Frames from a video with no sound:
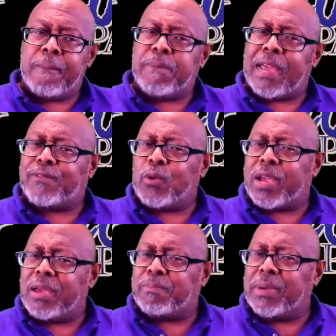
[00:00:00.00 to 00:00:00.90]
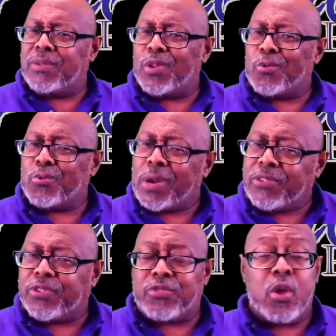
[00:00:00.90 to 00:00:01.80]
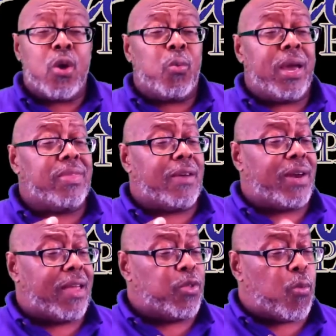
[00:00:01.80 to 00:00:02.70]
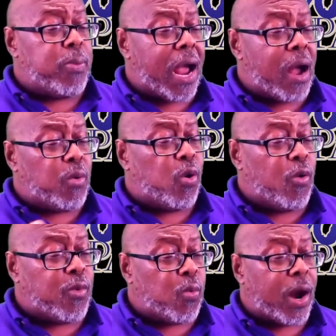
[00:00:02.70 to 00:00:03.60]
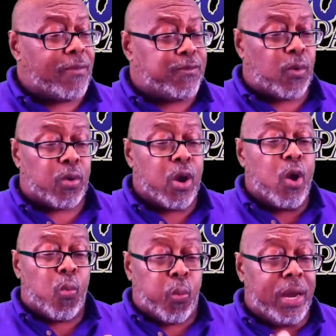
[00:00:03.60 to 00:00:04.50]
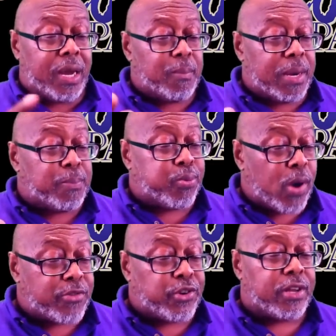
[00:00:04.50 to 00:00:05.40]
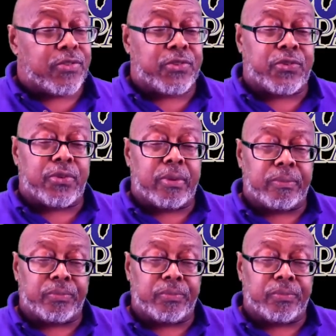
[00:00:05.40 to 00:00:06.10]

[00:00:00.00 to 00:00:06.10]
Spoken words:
Black folk can't be no racist. We never had no power over white folk. We can be prejudiced,